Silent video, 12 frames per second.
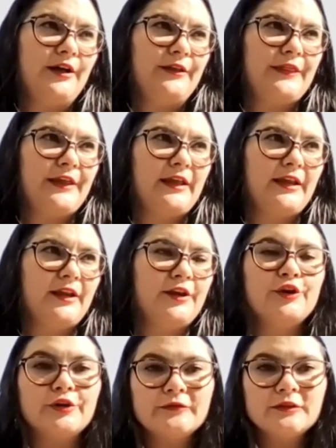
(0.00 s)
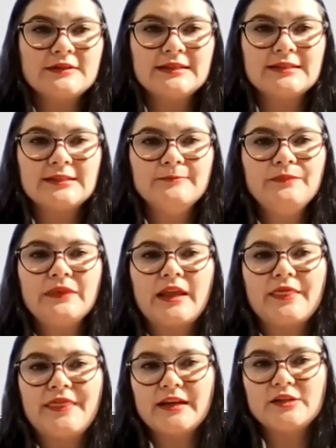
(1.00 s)
the nervous system,
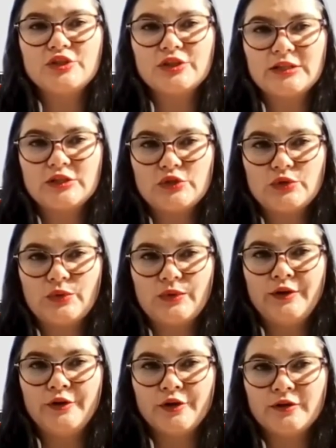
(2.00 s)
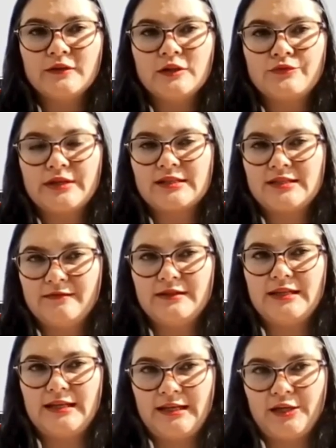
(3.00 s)
then you can do nerval
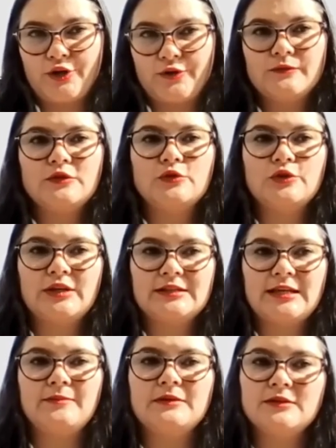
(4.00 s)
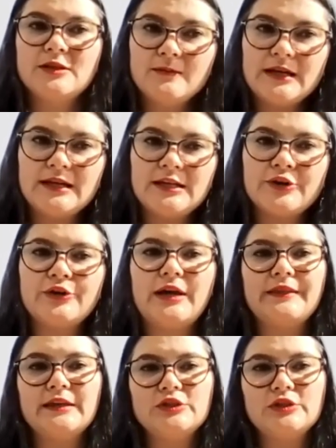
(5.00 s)
reactivity in here. So you can type insomnia here,
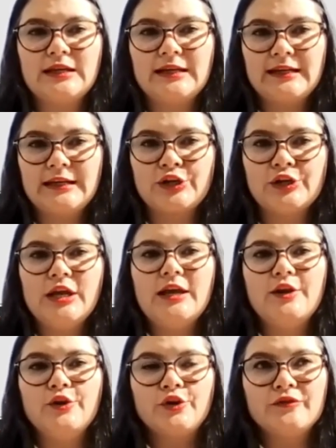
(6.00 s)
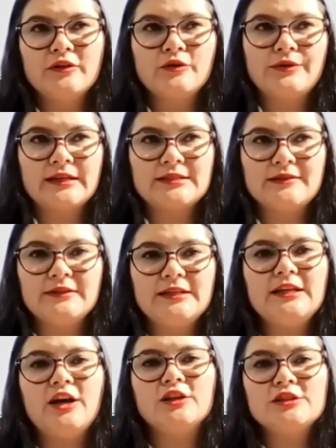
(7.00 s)
and then you can click here nerval
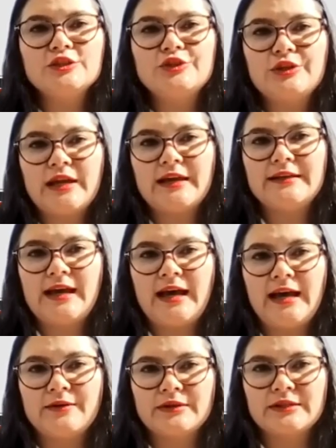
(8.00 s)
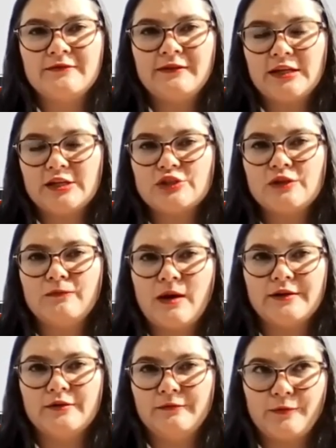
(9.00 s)
reactivity until you get a rectification of
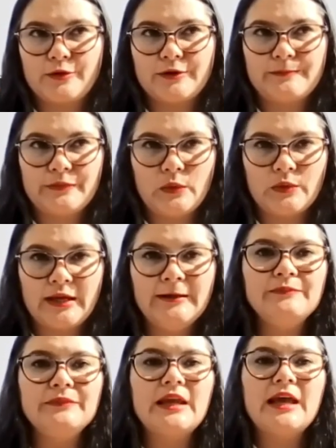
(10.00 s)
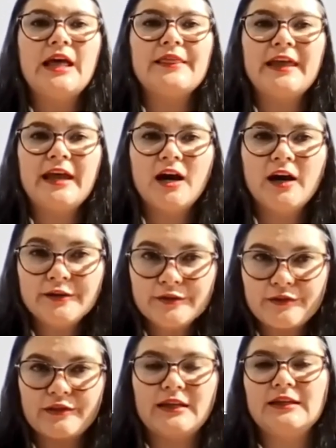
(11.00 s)
104. Okay, the other
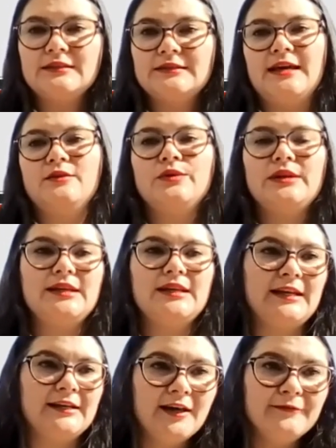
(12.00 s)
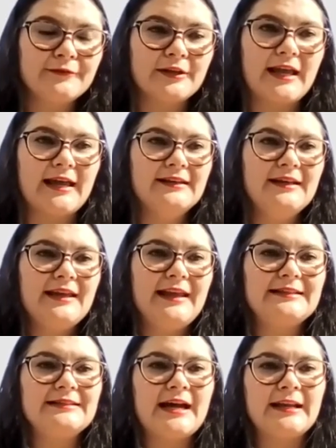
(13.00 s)
thing that we cannot forget
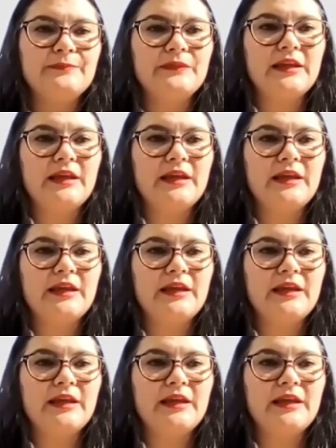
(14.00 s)
is that